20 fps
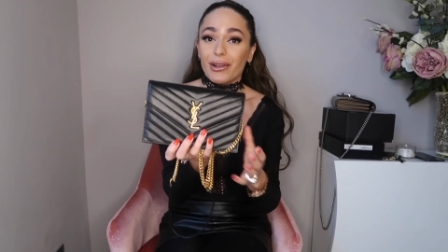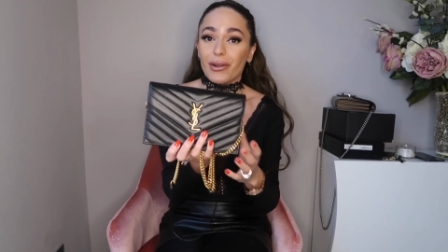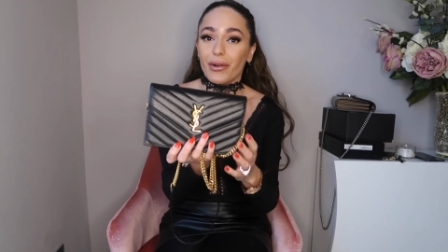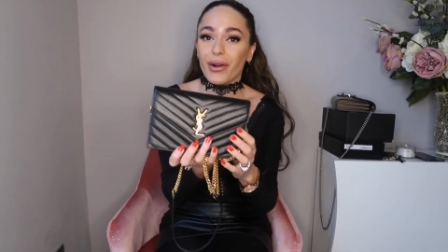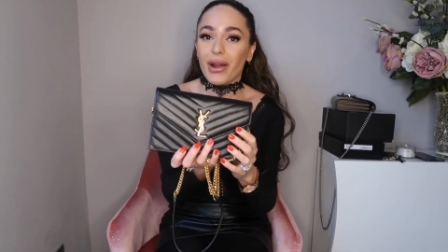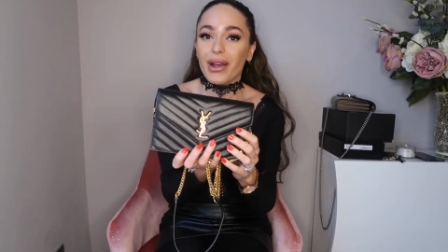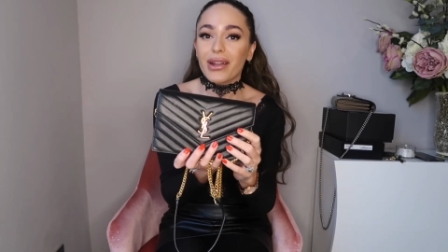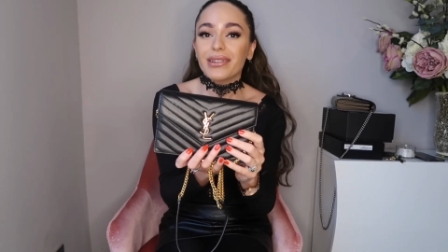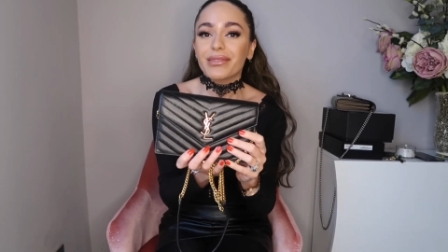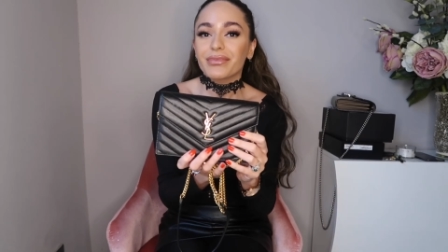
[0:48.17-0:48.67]

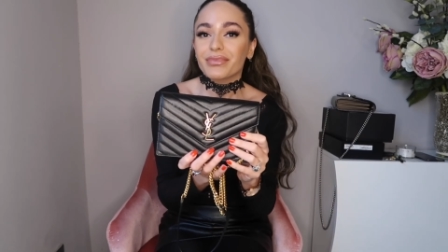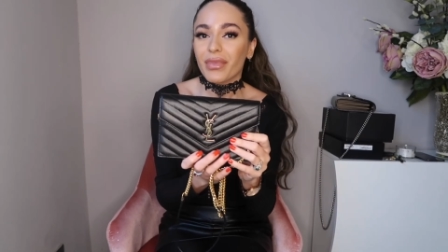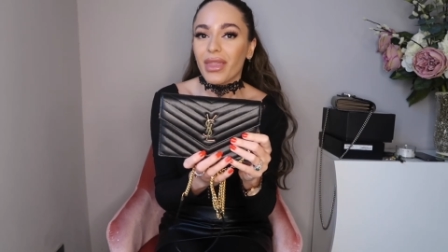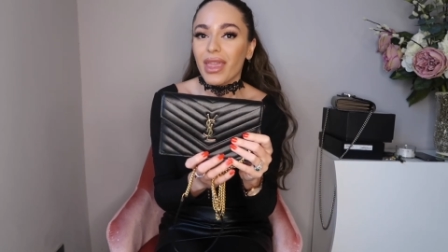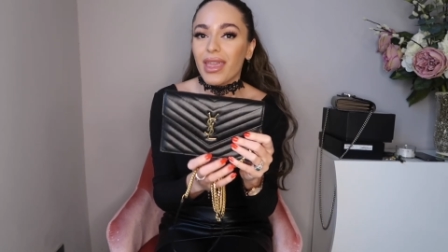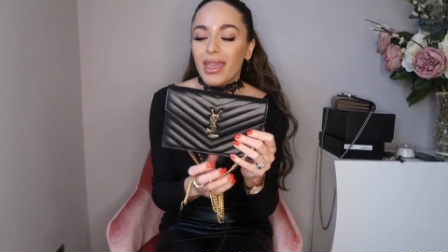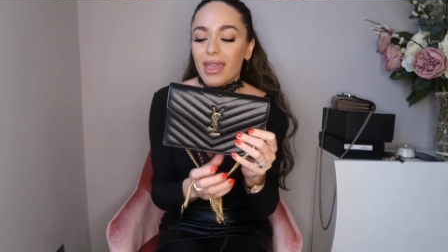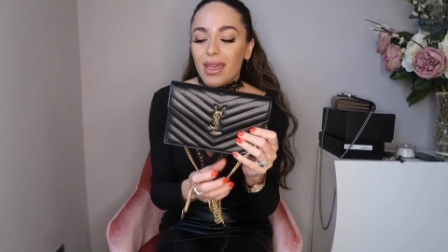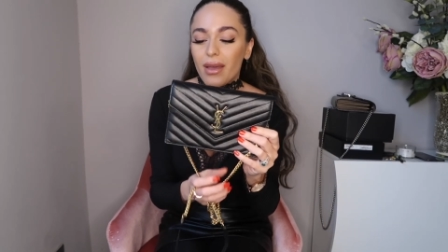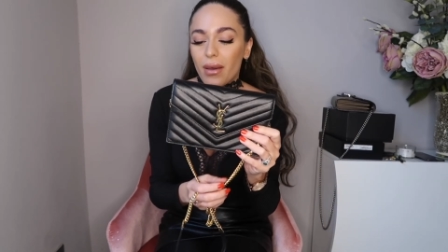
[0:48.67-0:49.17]
Laurent
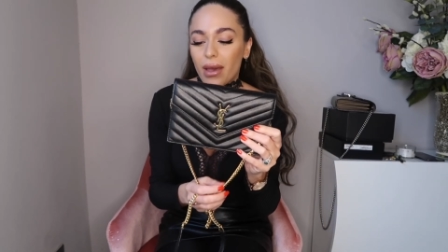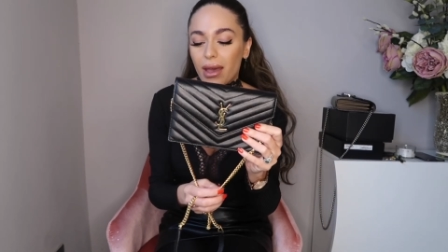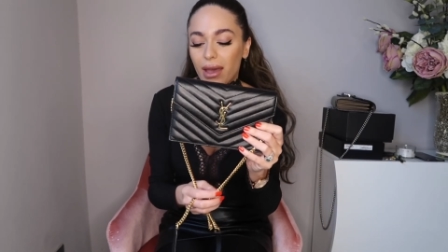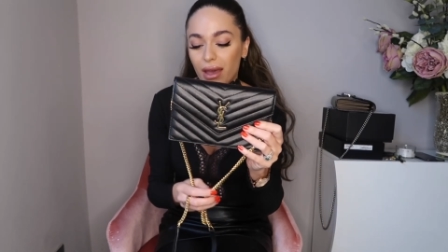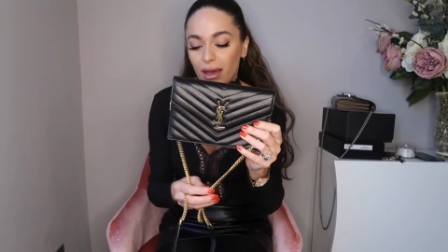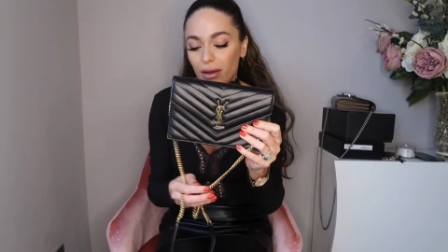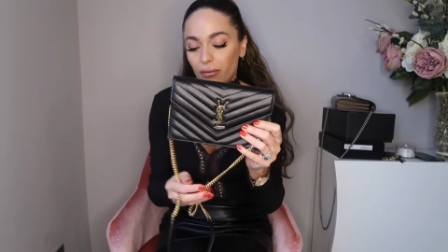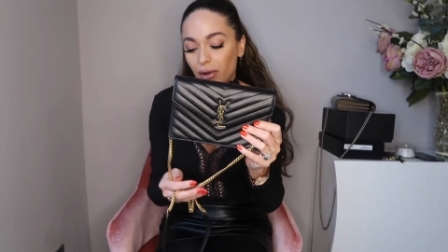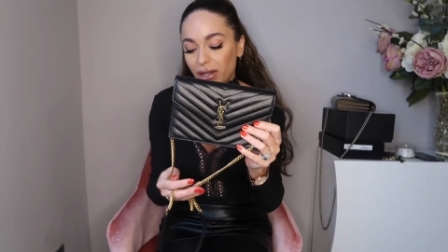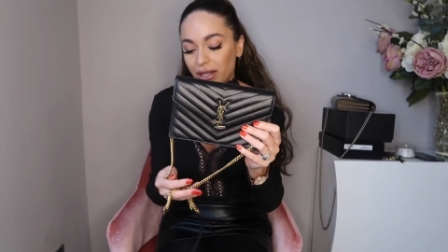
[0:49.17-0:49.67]

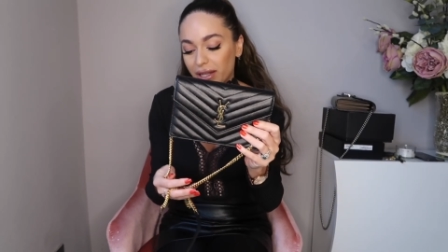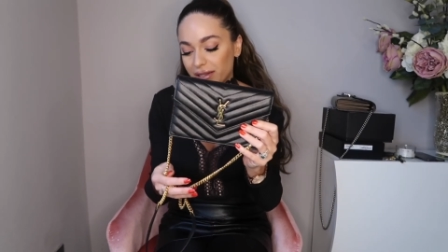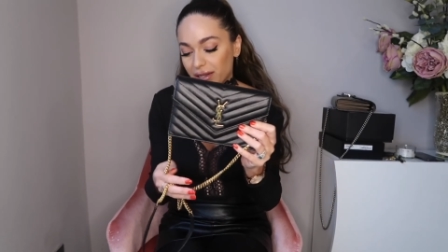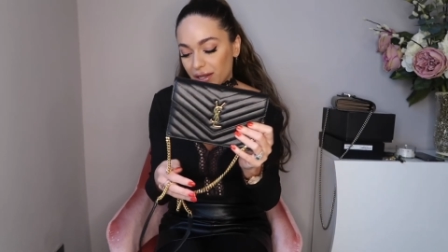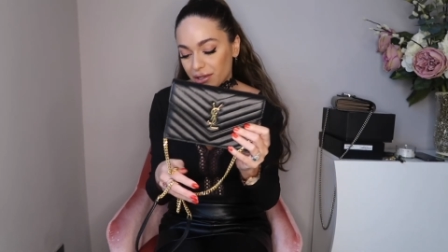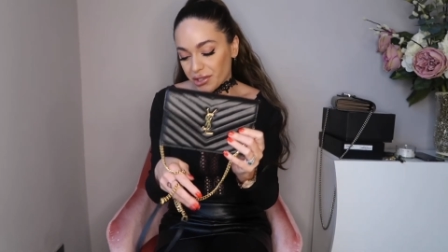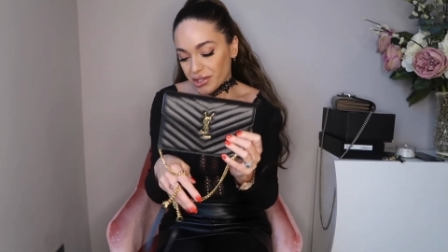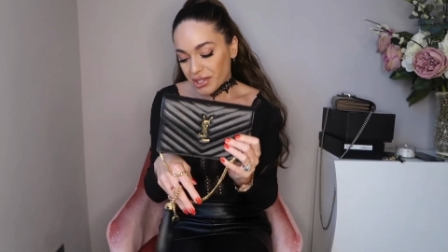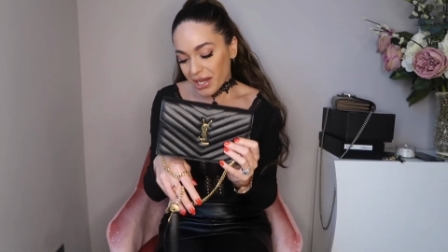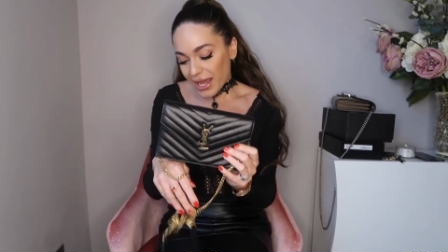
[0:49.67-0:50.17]
wallet
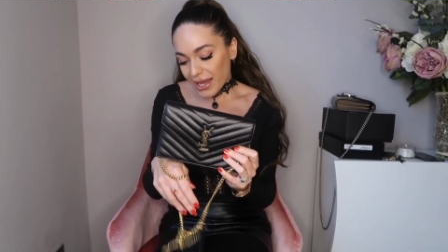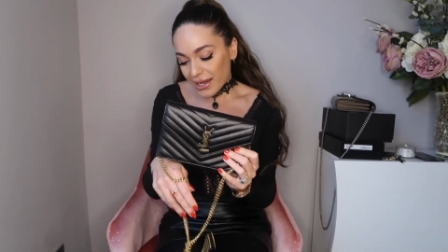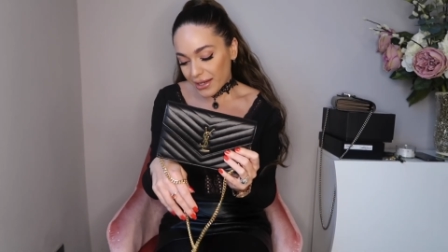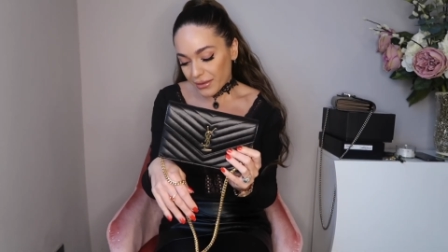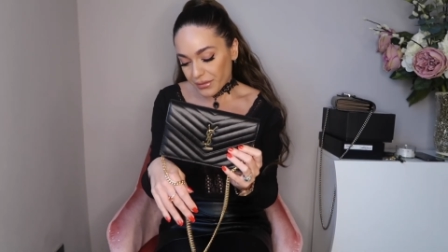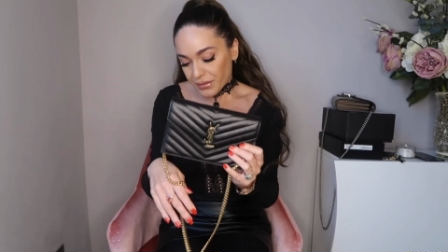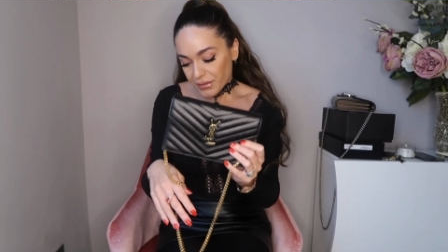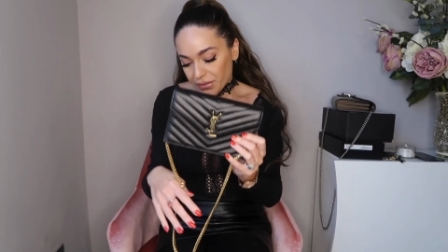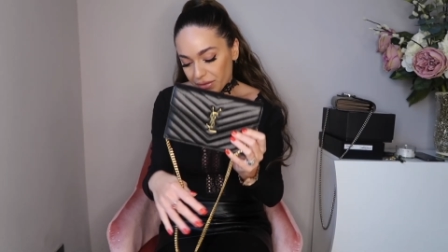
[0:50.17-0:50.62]
and chain.